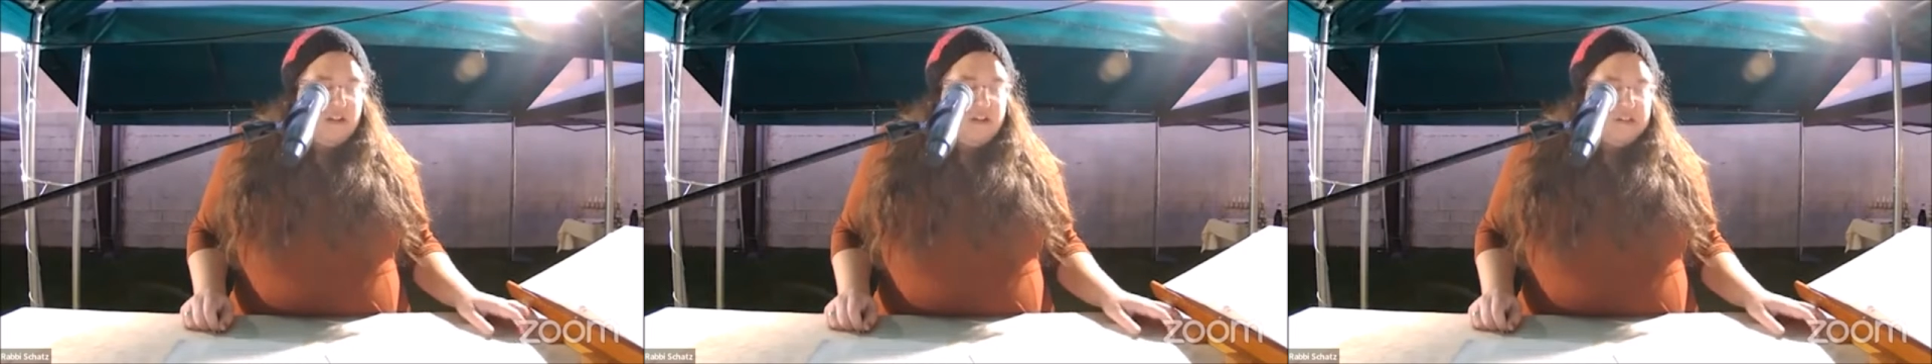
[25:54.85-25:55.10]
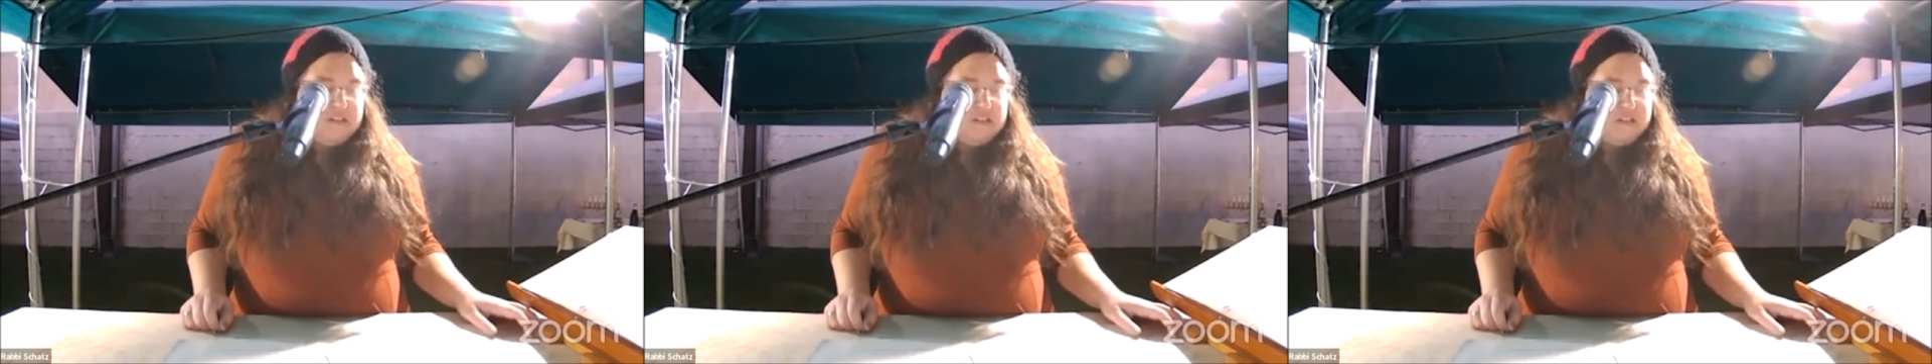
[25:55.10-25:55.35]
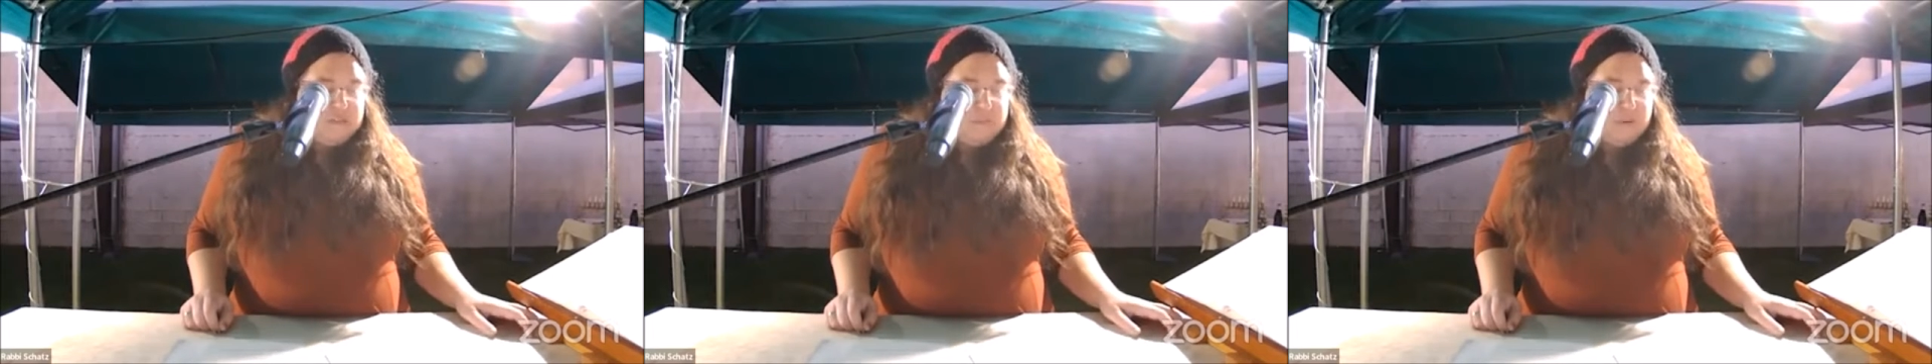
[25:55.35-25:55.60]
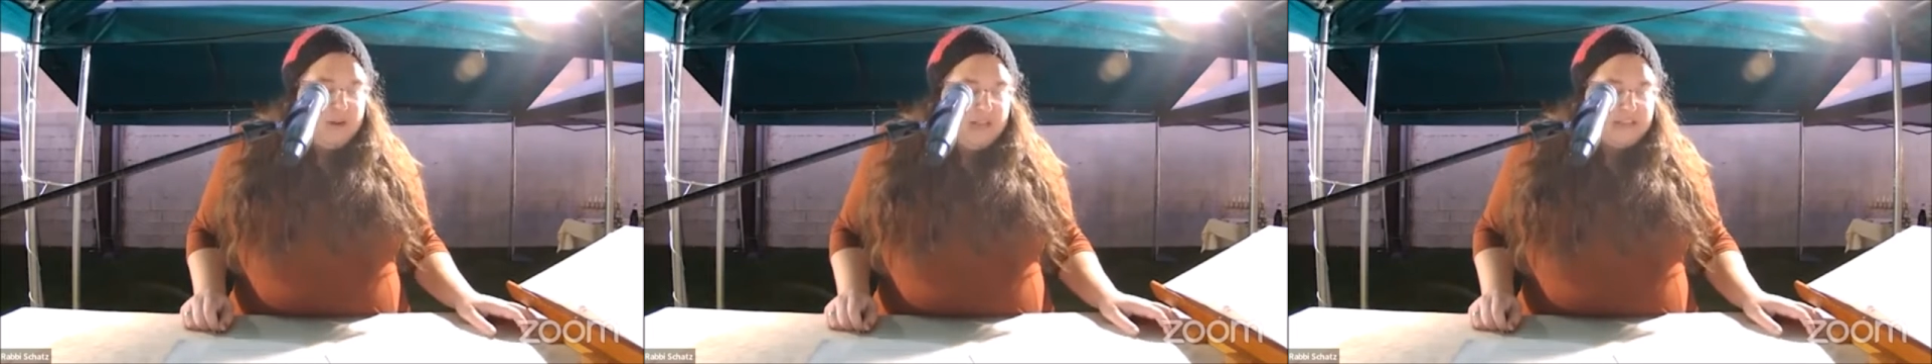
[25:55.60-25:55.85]
honors
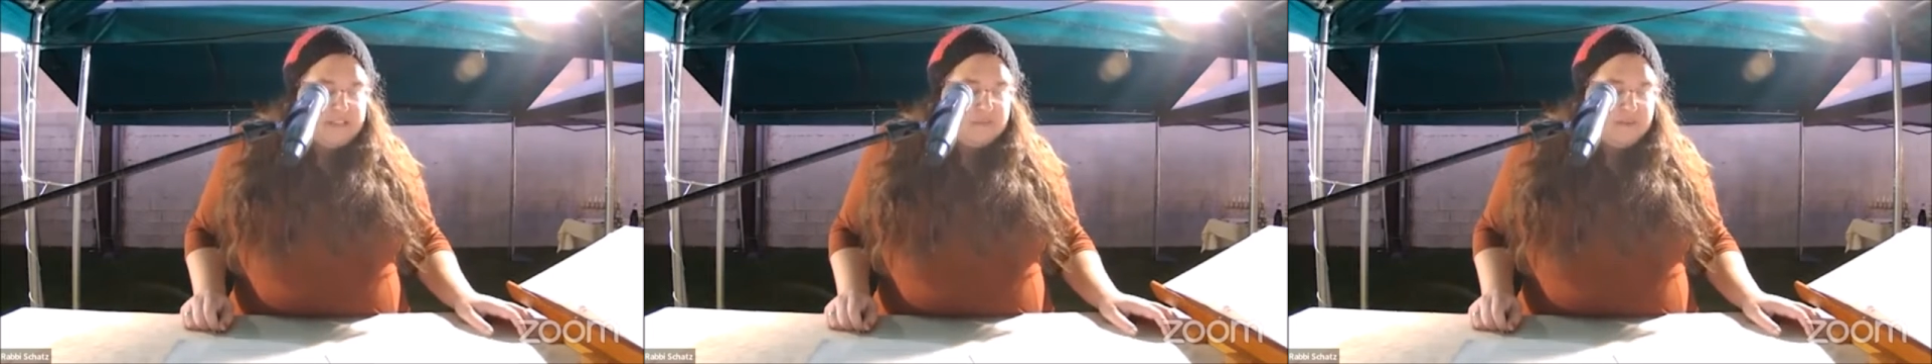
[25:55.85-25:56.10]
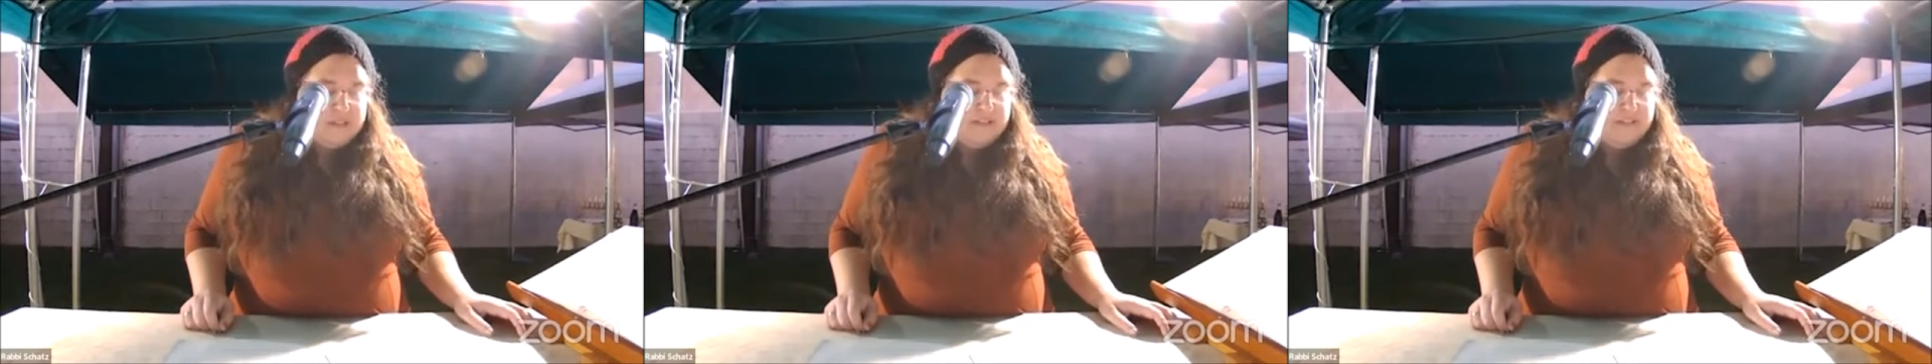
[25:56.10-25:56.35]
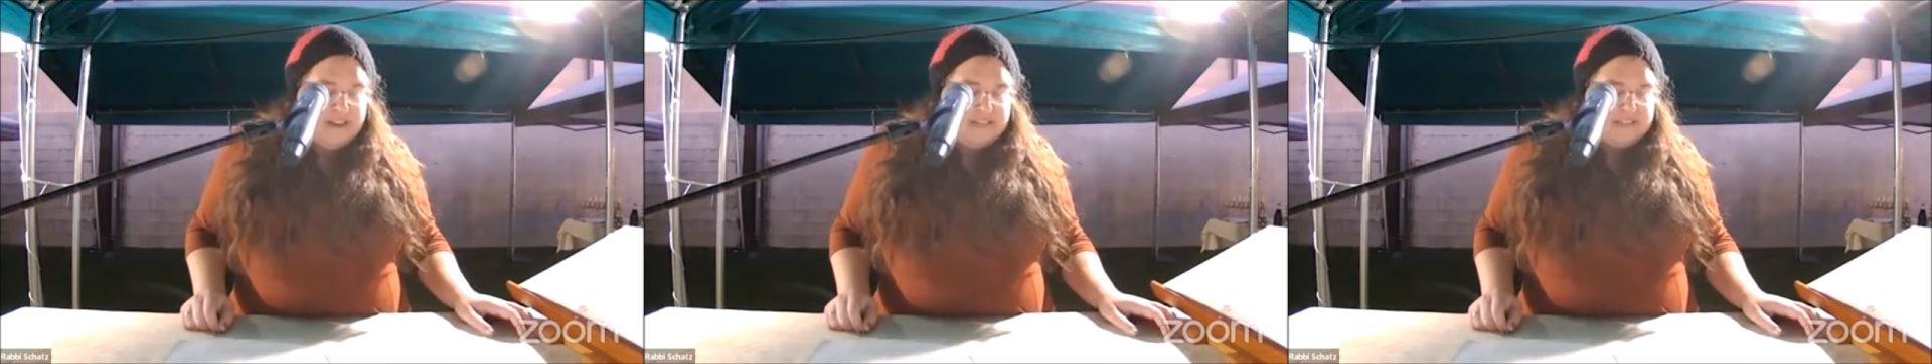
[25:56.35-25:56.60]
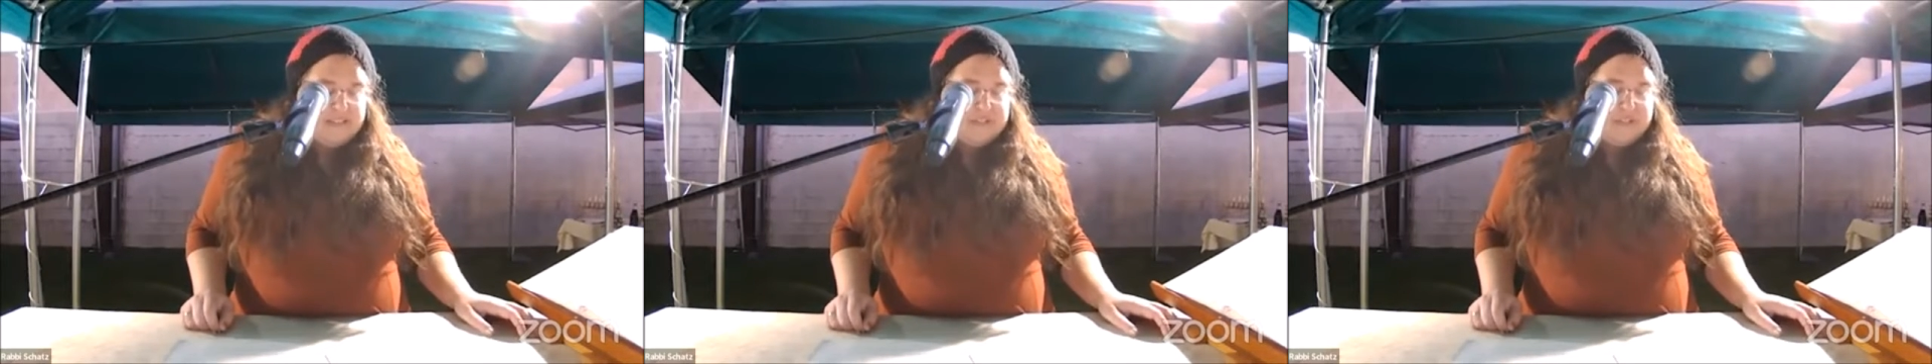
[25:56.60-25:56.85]
prized by their
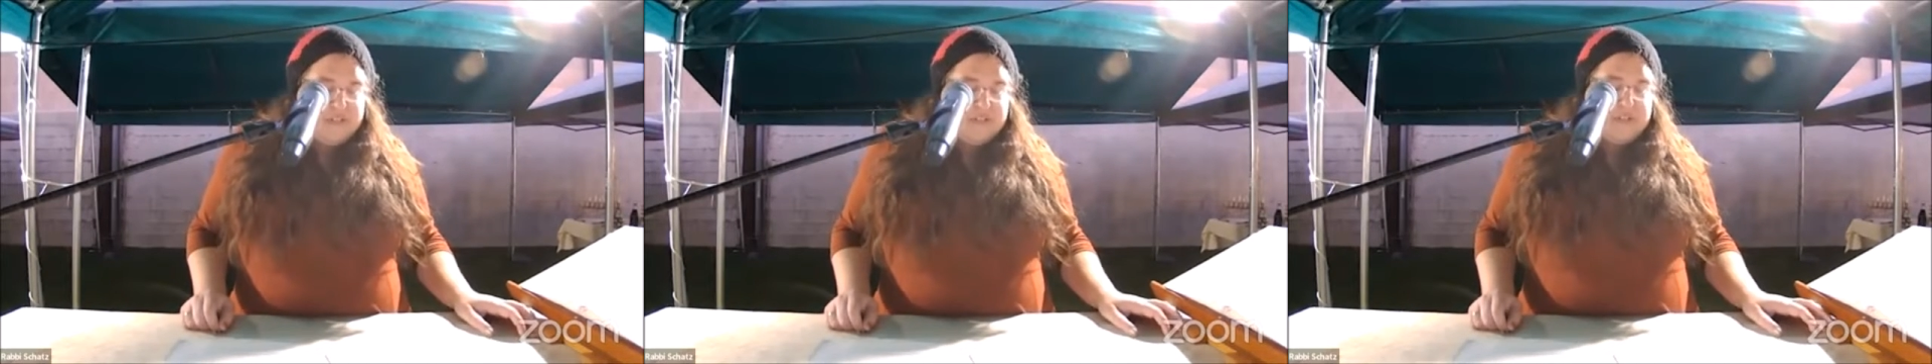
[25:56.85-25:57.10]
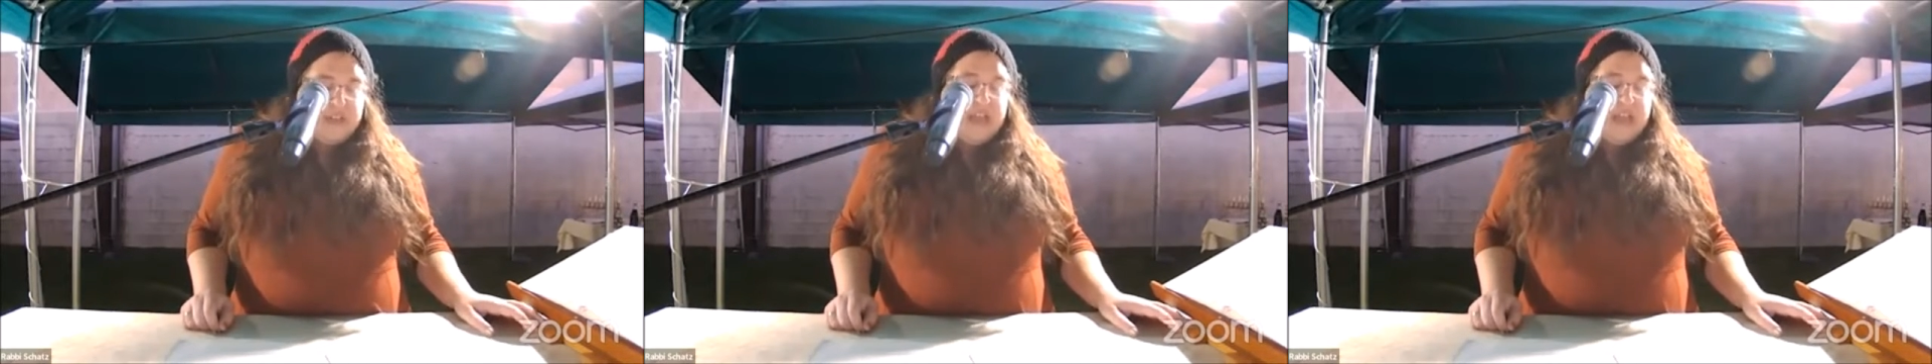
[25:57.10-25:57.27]
ancestors